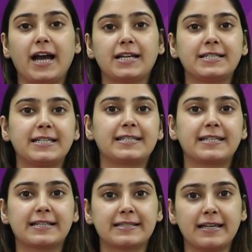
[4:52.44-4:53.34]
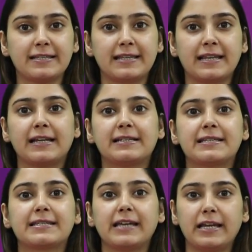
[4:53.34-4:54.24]
guarantees success, then let
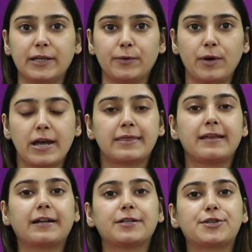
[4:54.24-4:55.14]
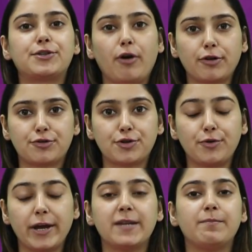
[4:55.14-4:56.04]
us tell you that is not
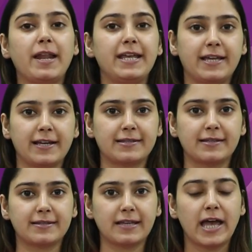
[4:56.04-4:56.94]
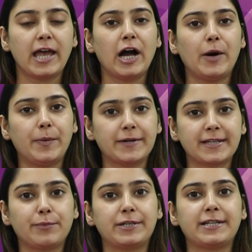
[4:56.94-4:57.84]
true in many cases. A
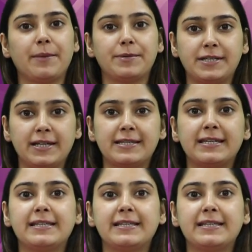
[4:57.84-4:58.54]
person with diabetes